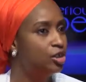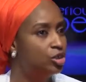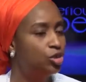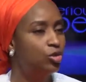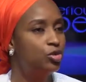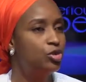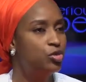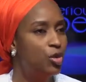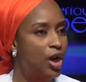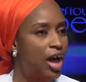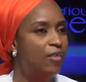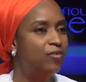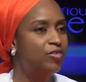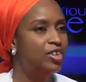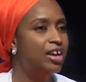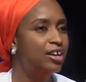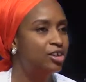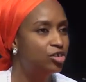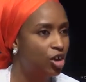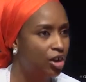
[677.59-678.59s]
So you have
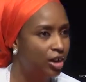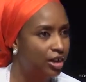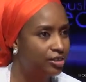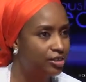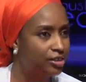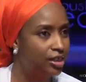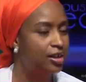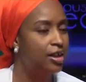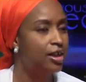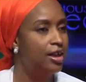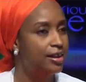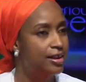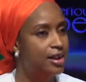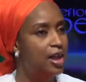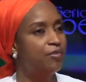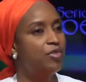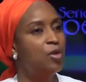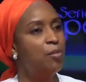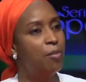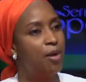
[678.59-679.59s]
to acknowledge that,
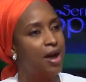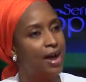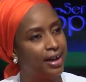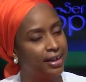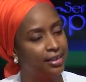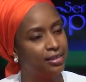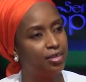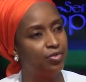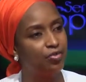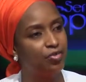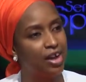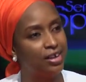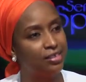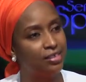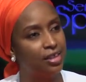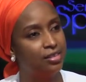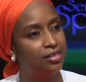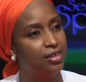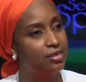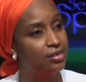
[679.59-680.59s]
never mind the
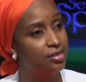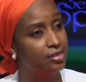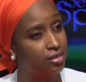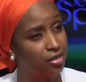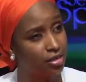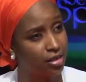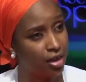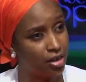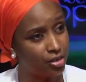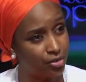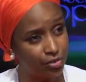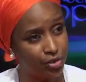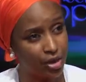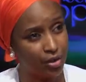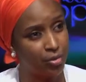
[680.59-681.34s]
fact that there are still girls